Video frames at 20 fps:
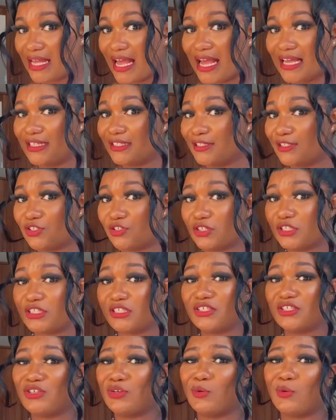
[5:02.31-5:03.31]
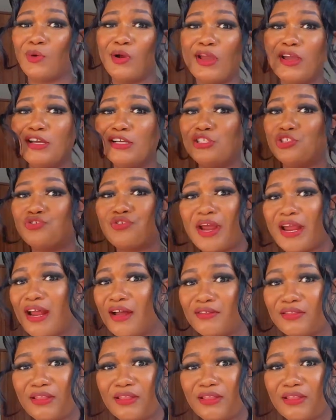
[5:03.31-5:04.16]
and just, try out